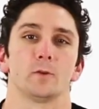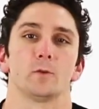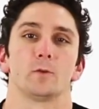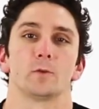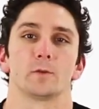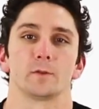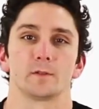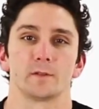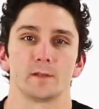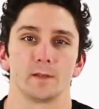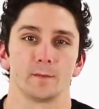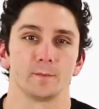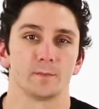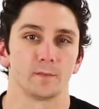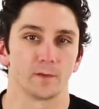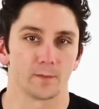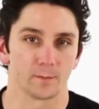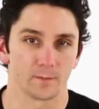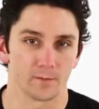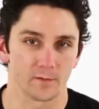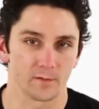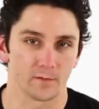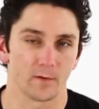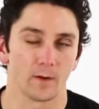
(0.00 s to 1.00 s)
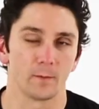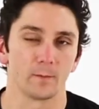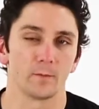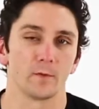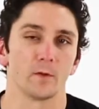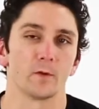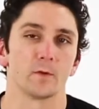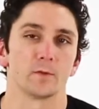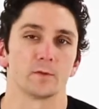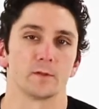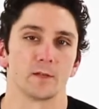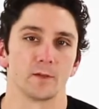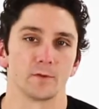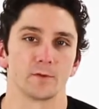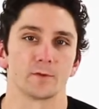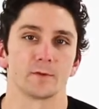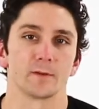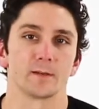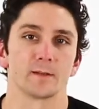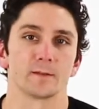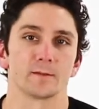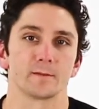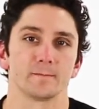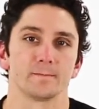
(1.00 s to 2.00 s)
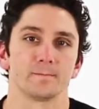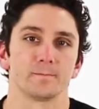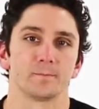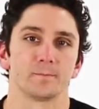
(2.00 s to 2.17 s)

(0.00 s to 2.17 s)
or symptoms from those injuries.